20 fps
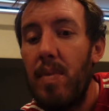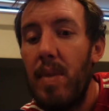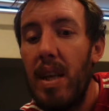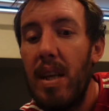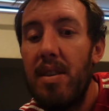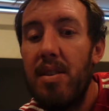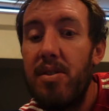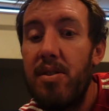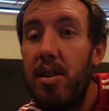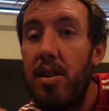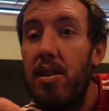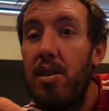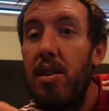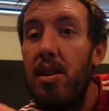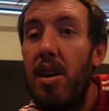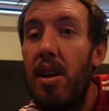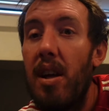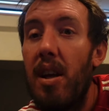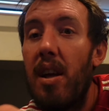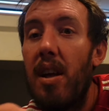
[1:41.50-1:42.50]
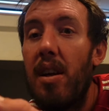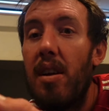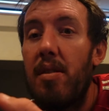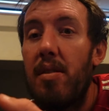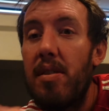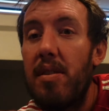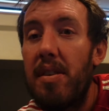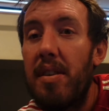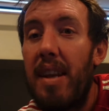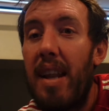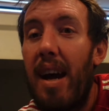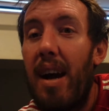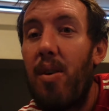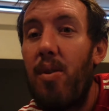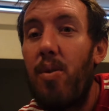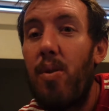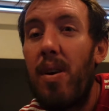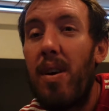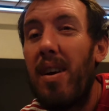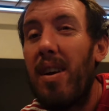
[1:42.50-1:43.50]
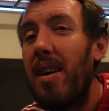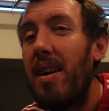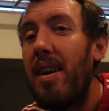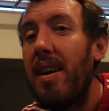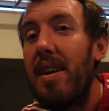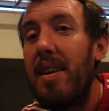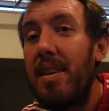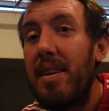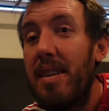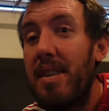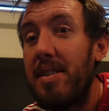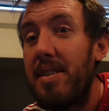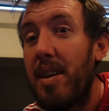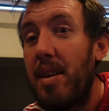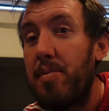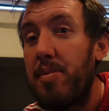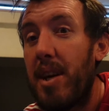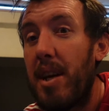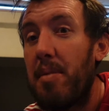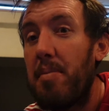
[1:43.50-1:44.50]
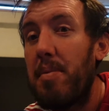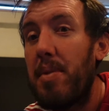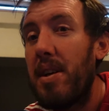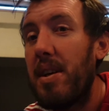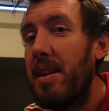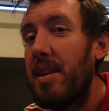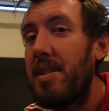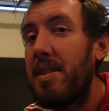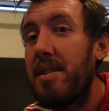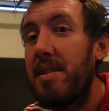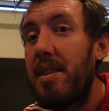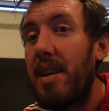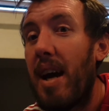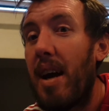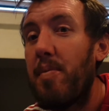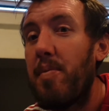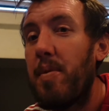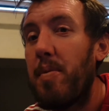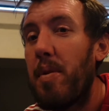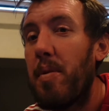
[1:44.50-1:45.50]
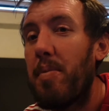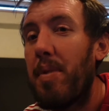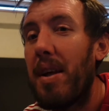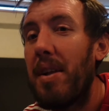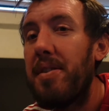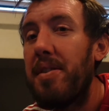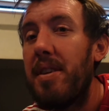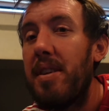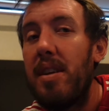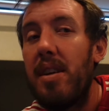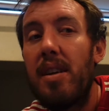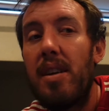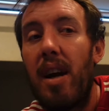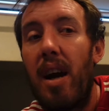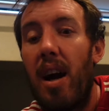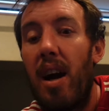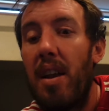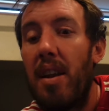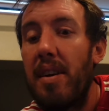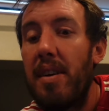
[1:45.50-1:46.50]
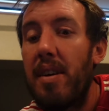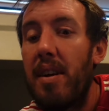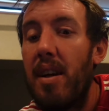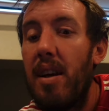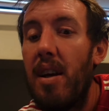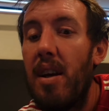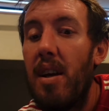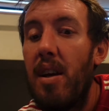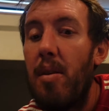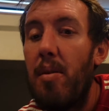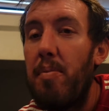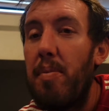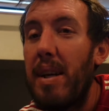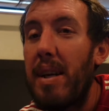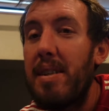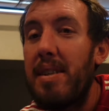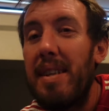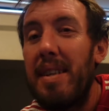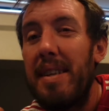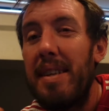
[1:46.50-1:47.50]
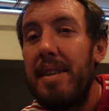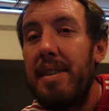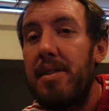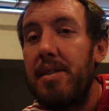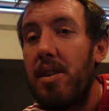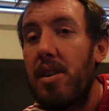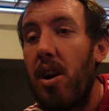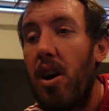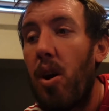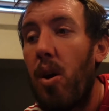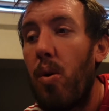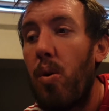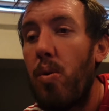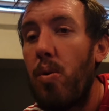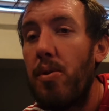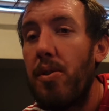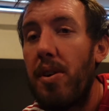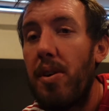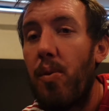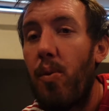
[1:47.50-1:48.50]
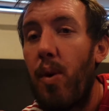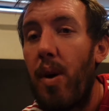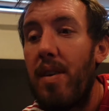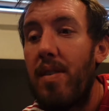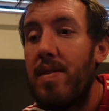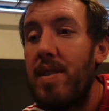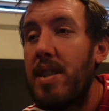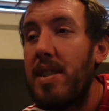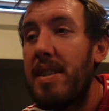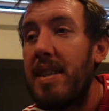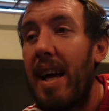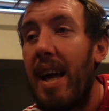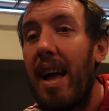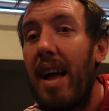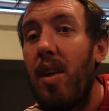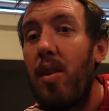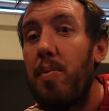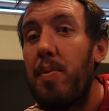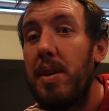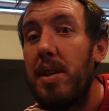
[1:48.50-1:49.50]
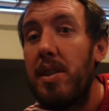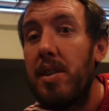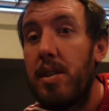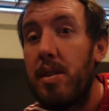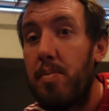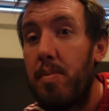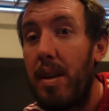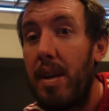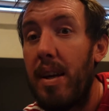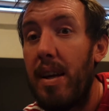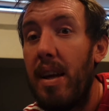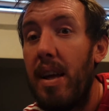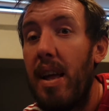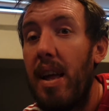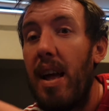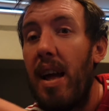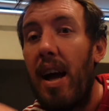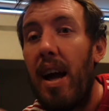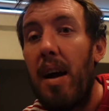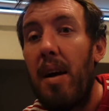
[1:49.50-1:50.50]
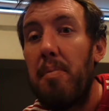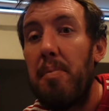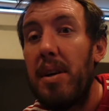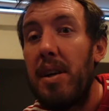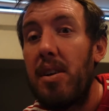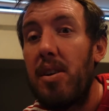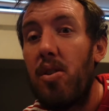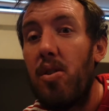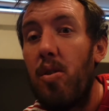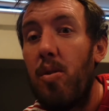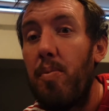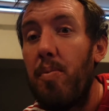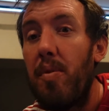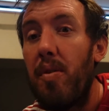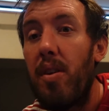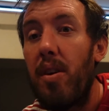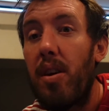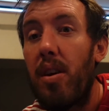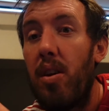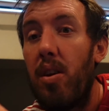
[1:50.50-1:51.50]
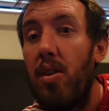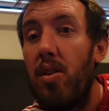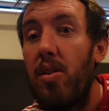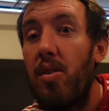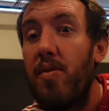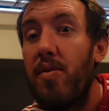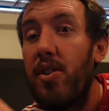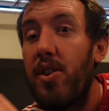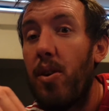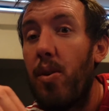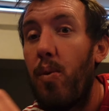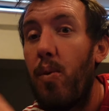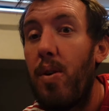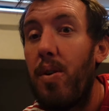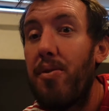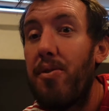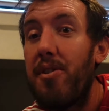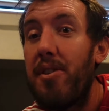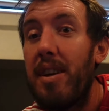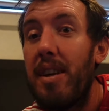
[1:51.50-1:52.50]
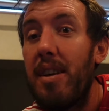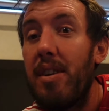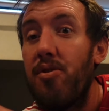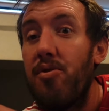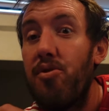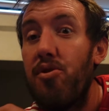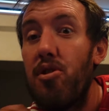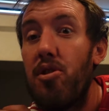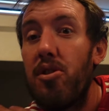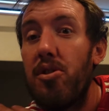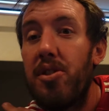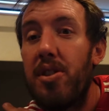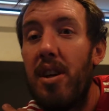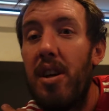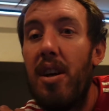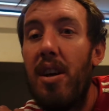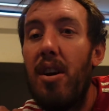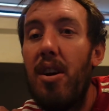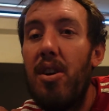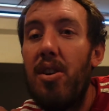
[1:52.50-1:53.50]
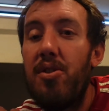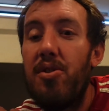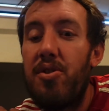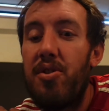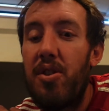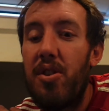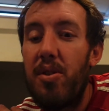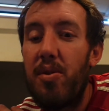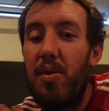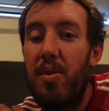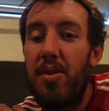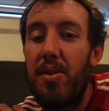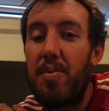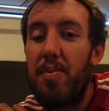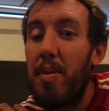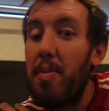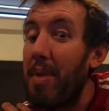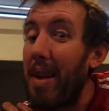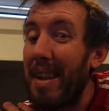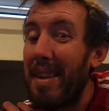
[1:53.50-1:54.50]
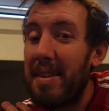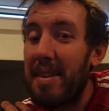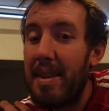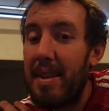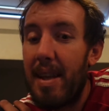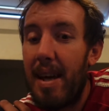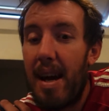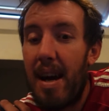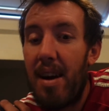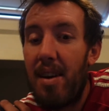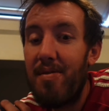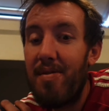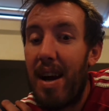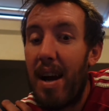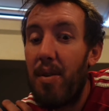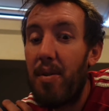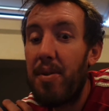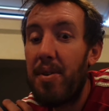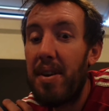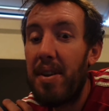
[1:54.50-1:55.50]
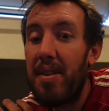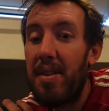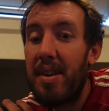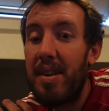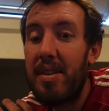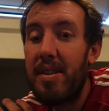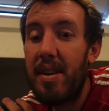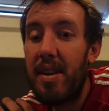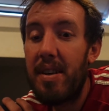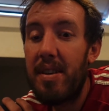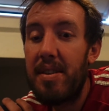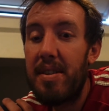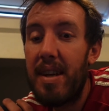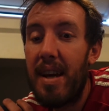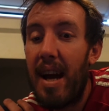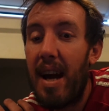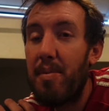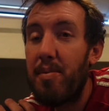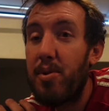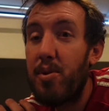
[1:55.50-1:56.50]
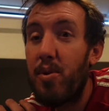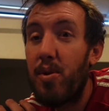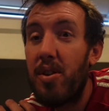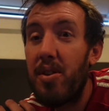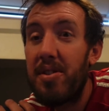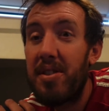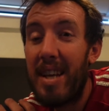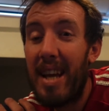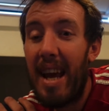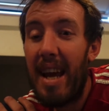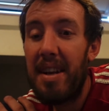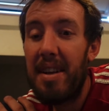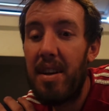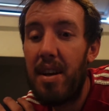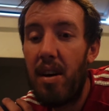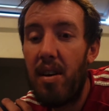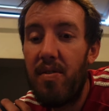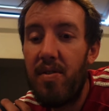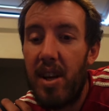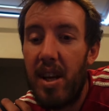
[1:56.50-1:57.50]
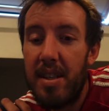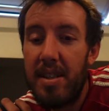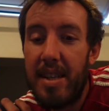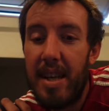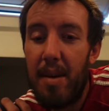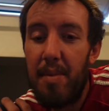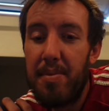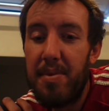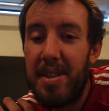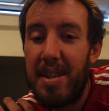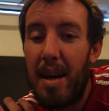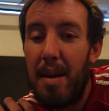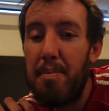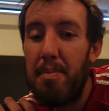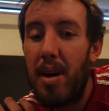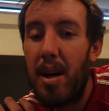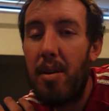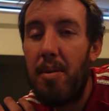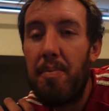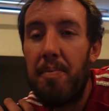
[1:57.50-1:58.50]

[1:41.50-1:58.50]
So now in September is the time to be planting your garlic, because it needs cold weather to help it split and become the cloves once it grows. So you want to be planting that around this time towards the end of September.